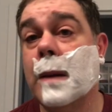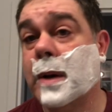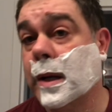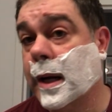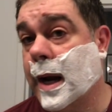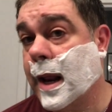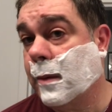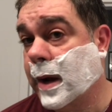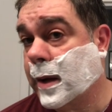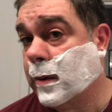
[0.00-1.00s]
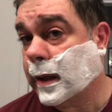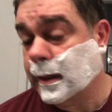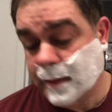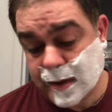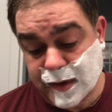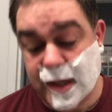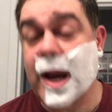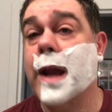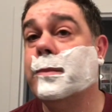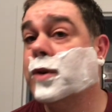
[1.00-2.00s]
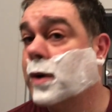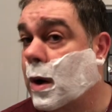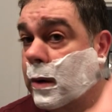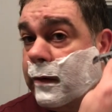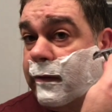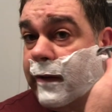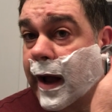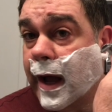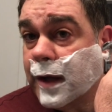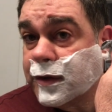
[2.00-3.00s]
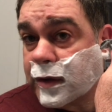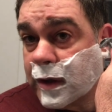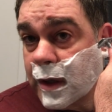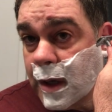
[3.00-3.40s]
Better get it out of the way quickly because names are going fast.